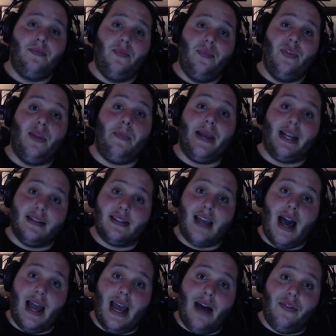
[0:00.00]
the biggest
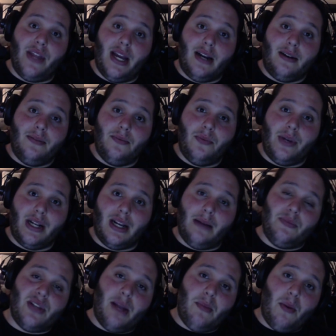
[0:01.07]
guy out there when it
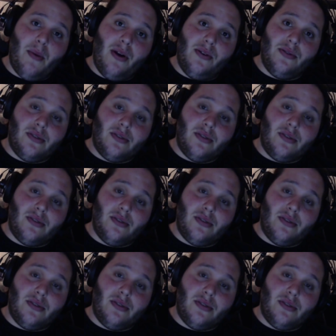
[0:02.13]
comes to MMOs.